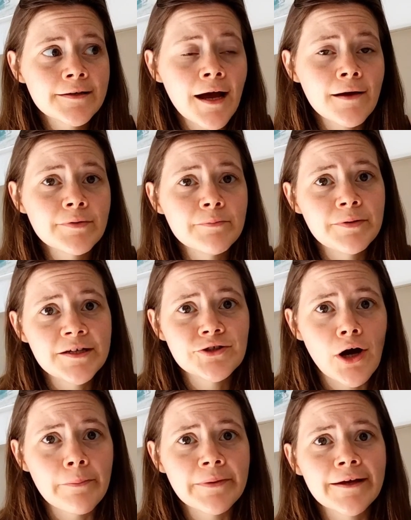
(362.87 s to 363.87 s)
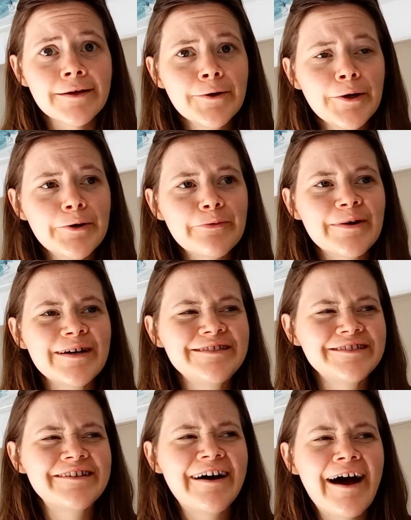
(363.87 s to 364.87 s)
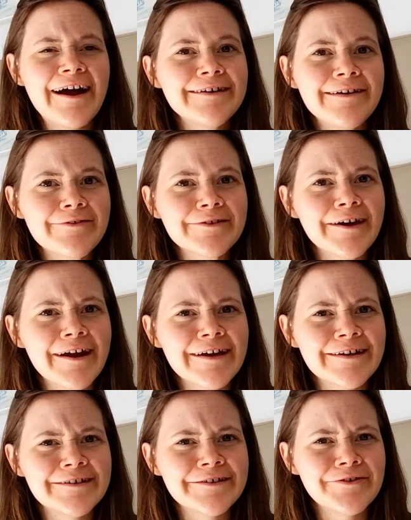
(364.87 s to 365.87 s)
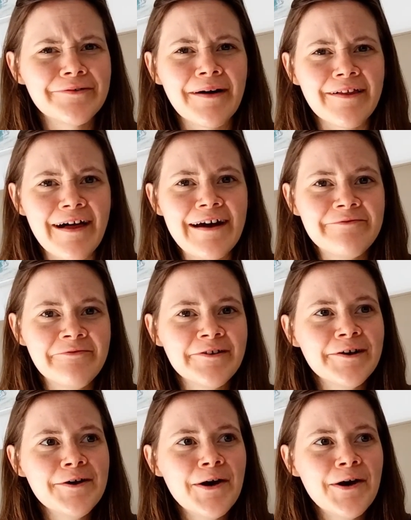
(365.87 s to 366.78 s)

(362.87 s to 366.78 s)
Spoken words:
I've been beach hopping, which I never thought I'd get to do in my life.